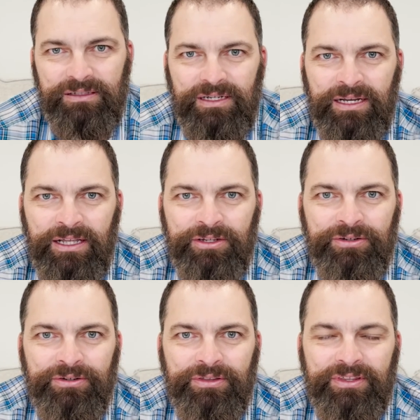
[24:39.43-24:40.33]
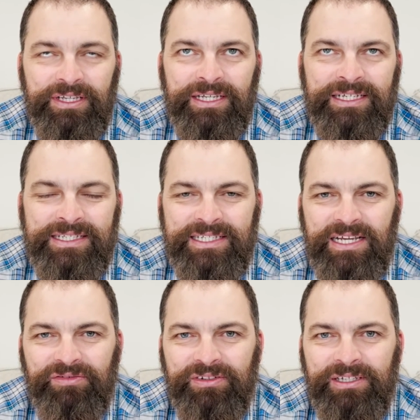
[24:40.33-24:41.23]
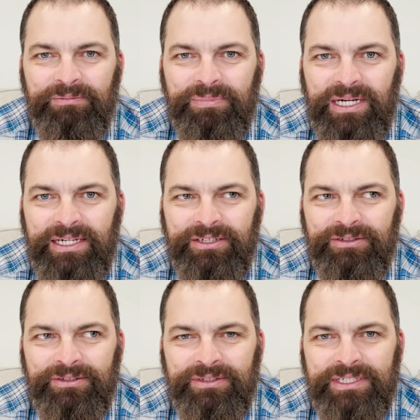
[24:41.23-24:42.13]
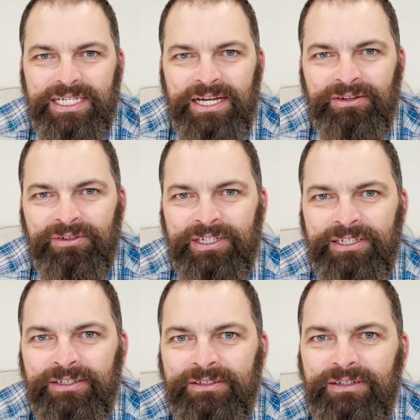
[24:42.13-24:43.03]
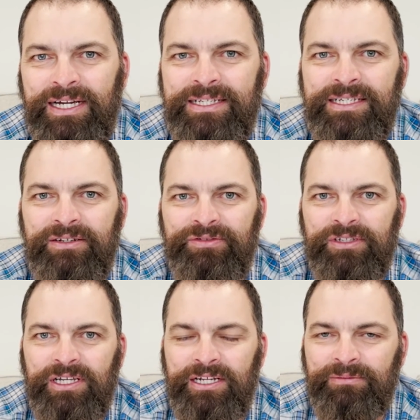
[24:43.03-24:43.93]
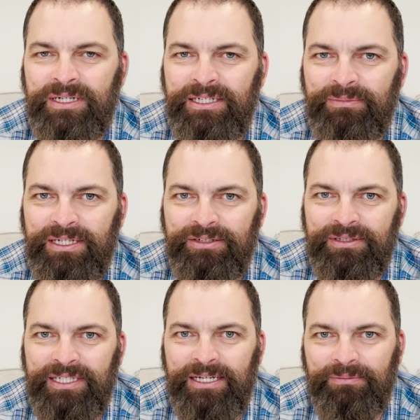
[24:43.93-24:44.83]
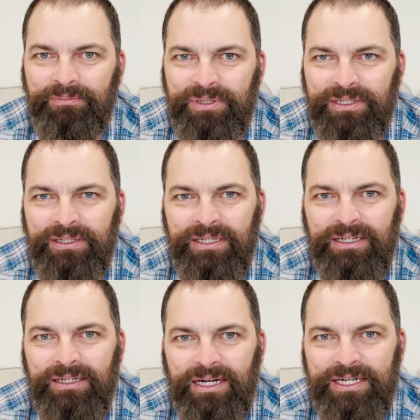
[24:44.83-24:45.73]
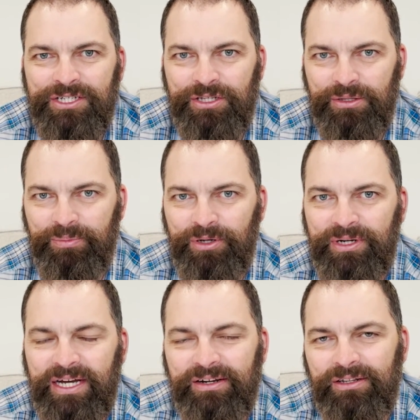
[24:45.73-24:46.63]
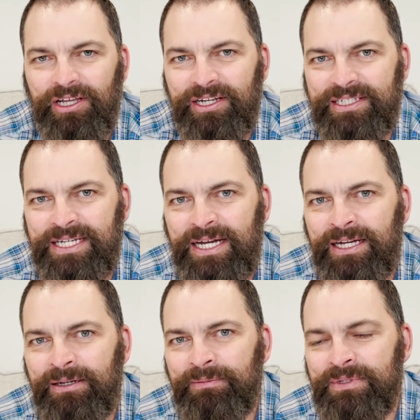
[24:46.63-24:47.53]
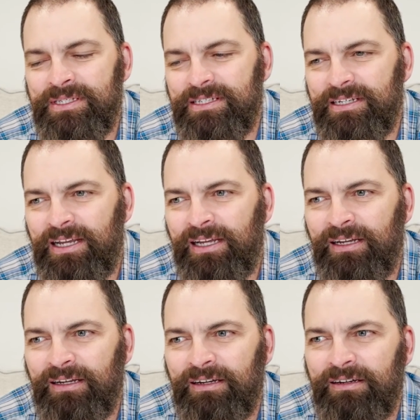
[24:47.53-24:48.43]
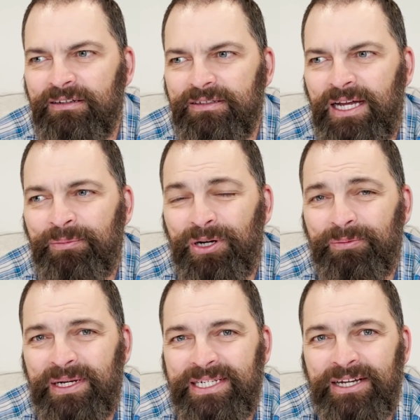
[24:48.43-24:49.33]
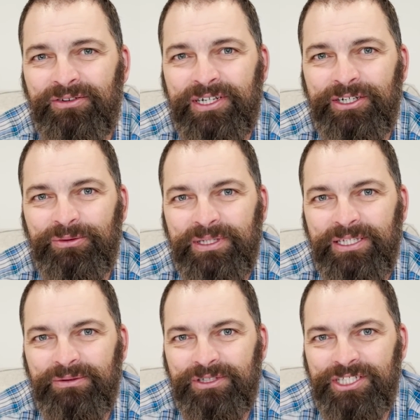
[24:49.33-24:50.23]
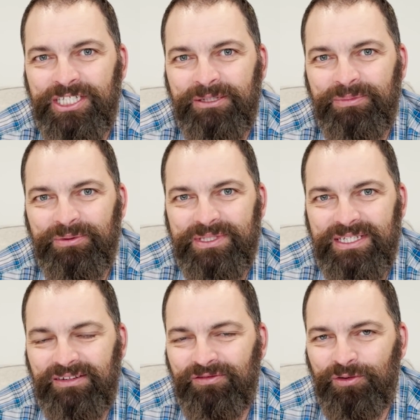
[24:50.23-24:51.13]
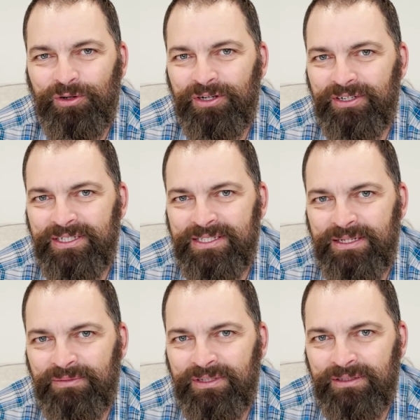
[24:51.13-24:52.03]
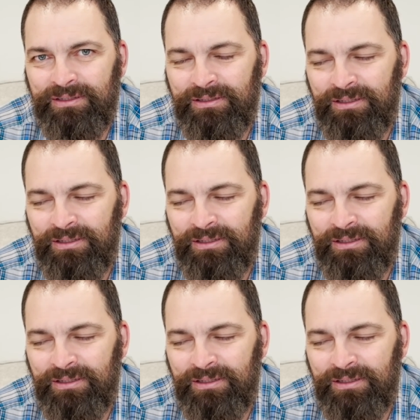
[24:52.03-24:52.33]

Another thing is definitely buy your own downrigger. I saved a lot of money by doing that, but I took the boat out a lot of times, and I bought my downrigger when they were cheap. It was like 400 and something.